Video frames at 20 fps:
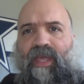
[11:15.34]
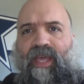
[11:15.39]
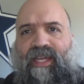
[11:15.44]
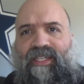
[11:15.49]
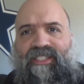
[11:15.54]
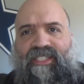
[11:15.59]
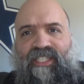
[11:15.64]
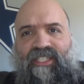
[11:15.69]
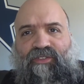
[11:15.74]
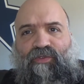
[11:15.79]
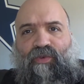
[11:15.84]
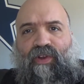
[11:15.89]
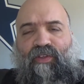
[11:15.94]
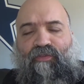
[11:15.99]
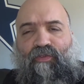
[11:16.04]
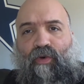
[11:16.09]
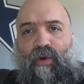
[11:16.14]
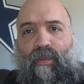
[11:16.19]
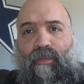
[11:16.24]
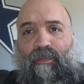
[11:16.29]

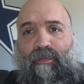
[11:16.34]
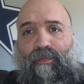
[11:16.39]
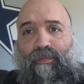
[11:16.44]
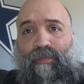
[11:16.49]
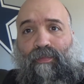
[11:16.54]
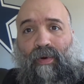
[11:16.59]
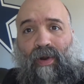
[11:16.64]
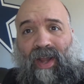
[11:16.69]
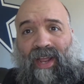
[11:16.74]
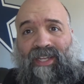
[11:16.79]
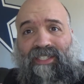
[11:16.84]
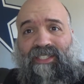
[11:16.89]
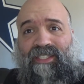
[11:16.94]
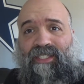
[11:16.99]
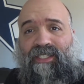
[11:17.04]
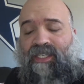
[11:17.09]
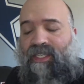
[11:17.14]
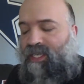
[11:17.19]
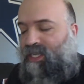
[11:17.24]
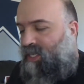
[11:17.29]
SCX24
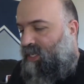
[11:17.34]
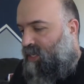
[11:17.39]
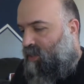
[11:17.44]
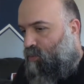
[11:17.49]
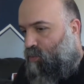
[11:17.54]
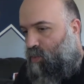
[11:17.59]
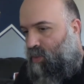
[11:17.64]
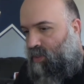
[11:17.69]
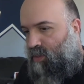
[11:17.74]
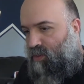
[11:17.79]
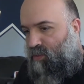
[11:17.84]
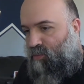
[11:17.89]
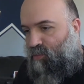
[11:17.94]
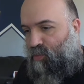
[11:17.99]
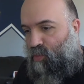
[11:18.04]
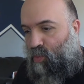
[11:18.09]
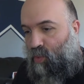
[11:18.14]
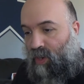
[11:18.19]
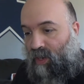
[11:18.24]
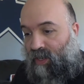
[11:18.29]
brass will
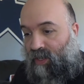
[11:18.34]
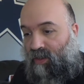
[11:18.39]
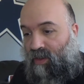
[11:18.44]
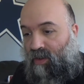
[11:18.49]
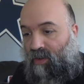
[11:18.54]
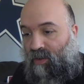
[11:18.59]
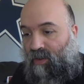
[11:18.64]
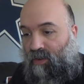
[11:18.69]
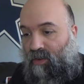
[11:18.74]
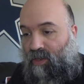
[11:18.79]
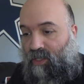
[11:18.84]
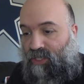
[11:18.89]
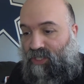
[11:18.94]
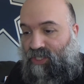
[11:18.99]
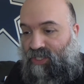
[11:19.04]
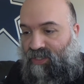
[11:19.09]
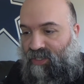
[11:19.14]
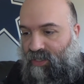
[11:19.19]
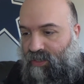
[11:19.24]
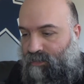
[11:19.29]
work on an
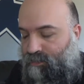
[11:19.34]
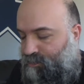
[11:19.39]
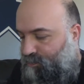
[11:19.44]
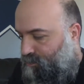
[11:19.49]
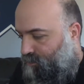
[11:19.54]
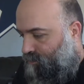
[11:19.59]
RGT.